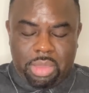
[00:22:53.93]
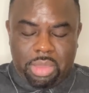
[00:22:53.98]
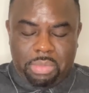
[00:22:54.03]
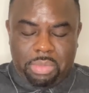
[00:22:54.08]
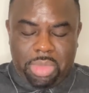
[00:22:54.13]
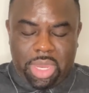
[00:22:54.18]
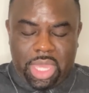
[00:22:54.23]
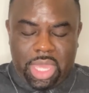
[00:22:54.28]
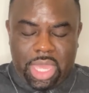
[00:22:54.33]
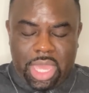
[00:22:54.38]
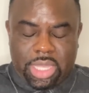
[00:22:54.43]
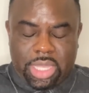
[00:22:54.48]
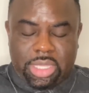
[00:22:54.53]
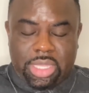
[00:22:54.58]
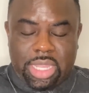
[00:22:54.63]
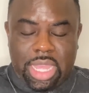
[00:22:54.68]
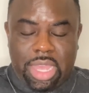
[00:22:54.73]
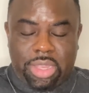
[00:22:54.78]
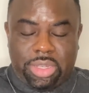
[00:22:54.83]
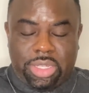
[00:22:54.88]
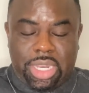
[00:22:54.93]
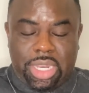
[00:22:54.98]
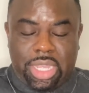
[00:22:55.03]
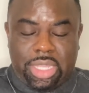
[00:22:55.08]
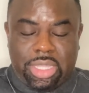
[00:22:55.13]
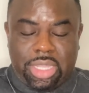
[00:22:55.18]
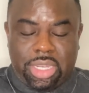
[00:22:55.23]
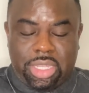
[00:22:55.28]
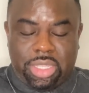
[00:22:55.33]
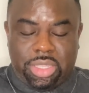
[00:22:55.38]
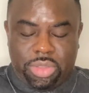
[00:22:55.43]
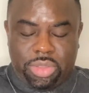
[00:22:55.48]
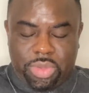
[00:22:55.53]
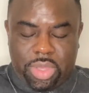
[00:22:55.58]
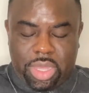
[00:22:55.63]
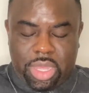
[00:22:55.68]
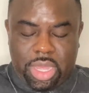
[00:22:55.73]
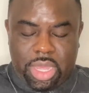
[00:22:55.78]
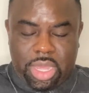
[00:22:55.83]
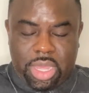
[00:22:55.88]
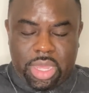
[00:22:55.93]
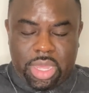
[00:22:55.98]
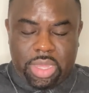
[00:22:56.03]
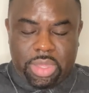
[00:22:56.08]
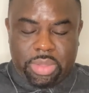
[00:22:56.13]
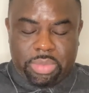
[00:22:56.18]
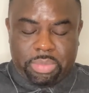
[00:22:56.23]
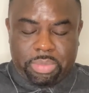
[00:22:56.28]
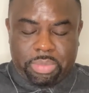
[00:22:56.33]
But he has now checked into a,